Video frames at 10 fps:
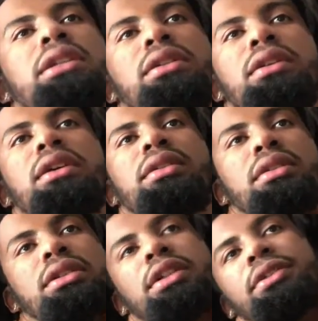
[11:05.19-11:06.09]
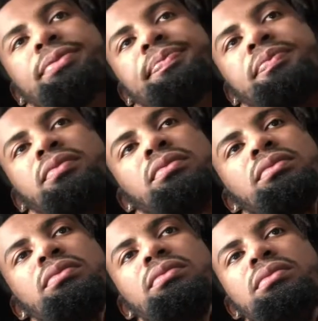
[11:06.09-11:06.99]
you know, so
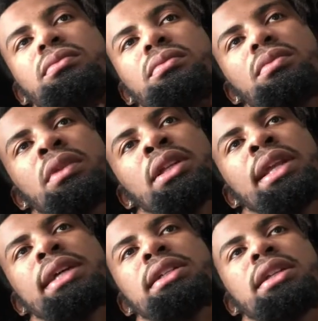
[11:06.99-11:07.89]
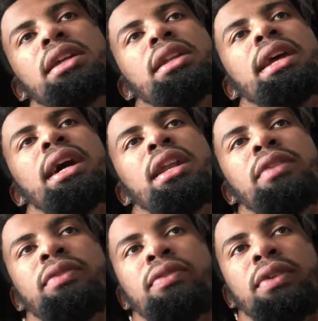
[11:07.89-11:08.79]
that's another day I'll
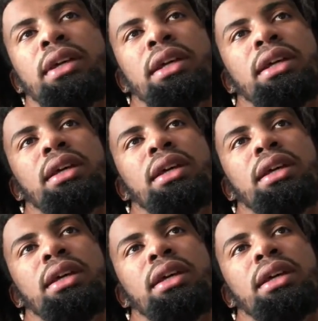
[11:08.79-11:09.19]
never forget.